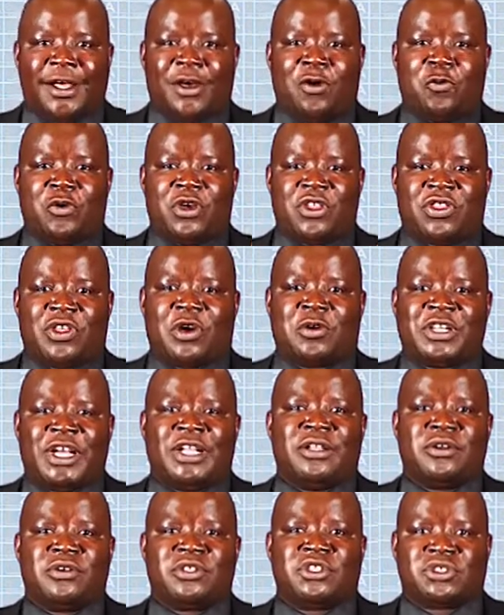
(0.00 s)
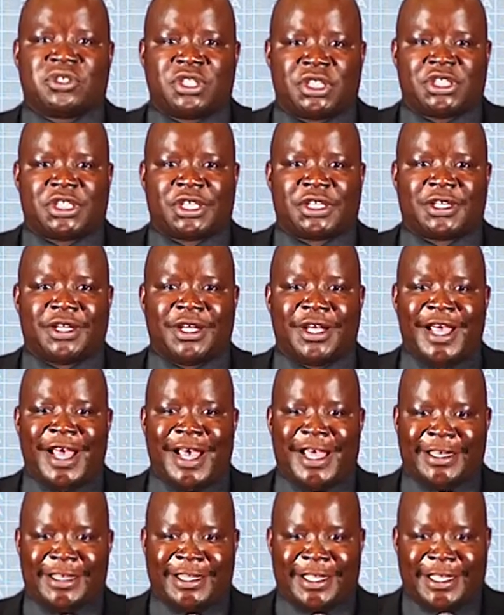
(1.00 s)
without any restriction
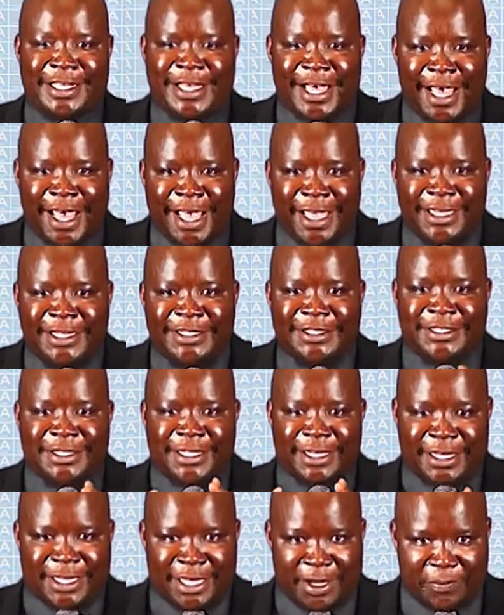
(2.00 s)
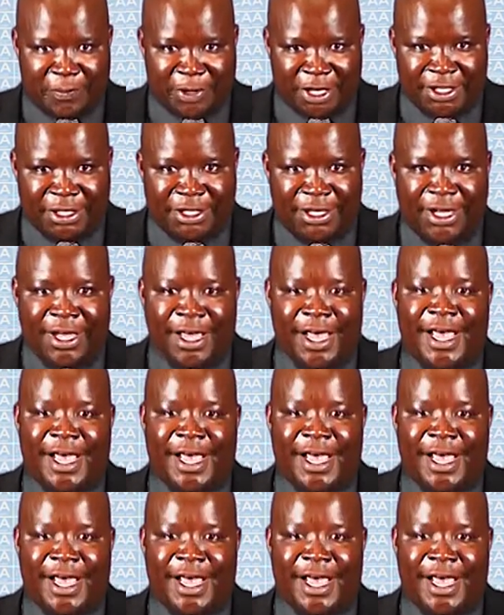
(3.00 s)
and guide the company